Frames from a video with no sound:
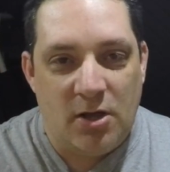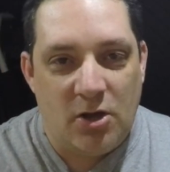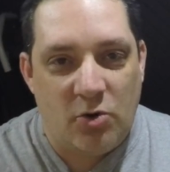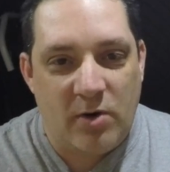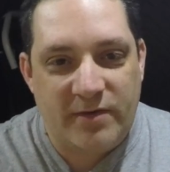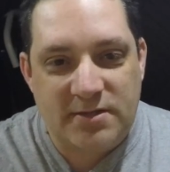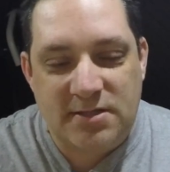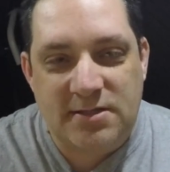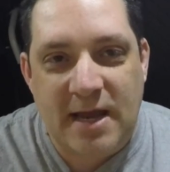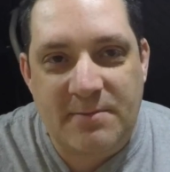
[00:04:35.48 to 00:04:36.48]
or whether it's the
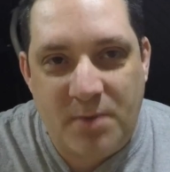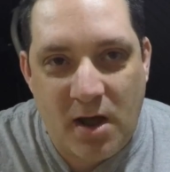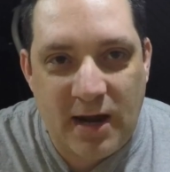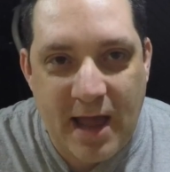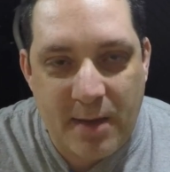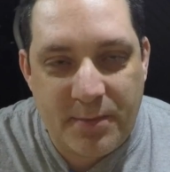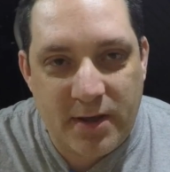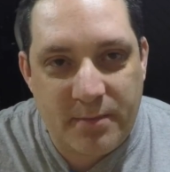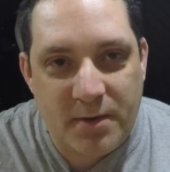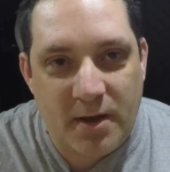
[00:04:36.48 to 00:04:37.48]
same Pilot
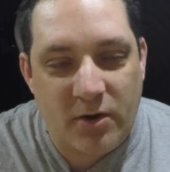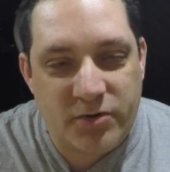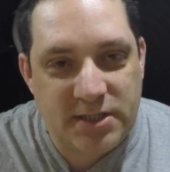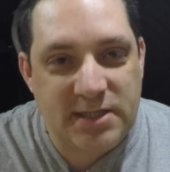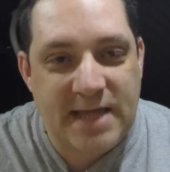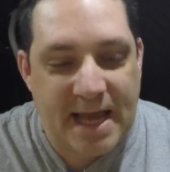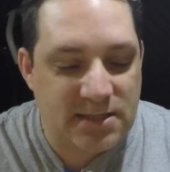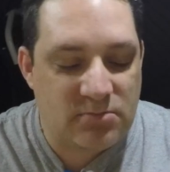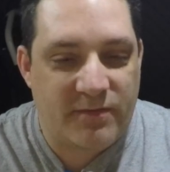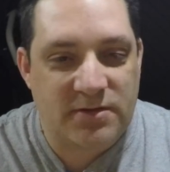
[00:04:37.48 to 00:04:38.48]
app, but obviously
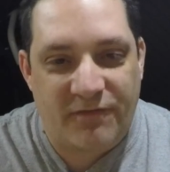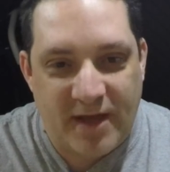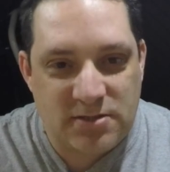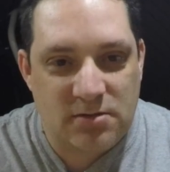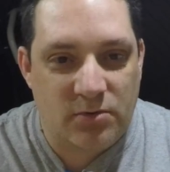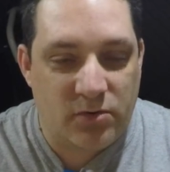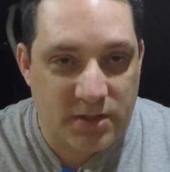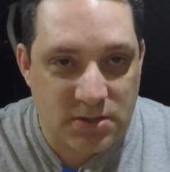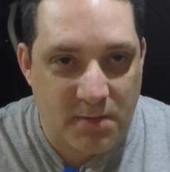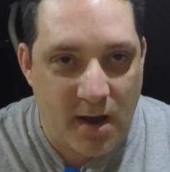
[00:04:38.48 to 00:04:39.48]
detects whether it's a Phantom or
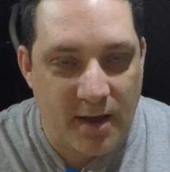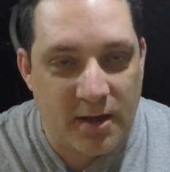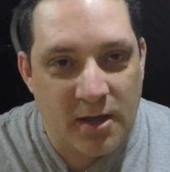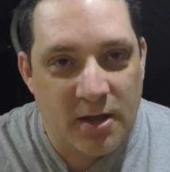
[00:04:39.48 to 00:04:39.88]
Inspire.